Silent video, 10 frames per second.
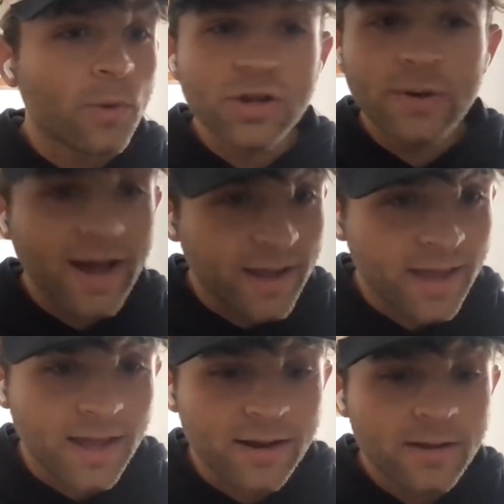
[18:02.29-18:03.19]
What do you got to
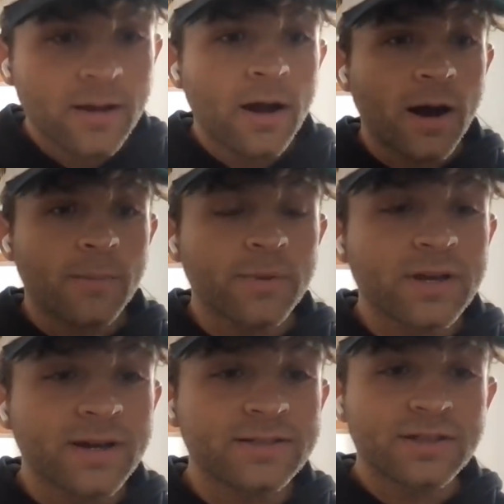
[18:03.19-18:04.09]
hit? Um,
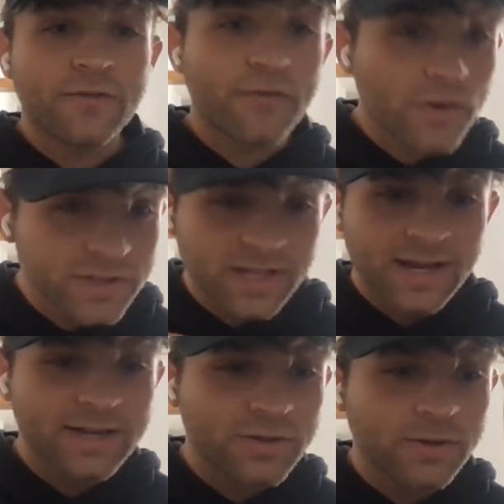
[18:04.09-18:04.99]
because the first
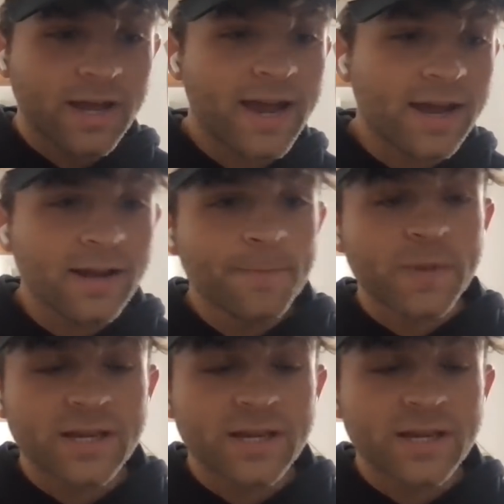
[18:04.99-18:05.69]
thing I told Ed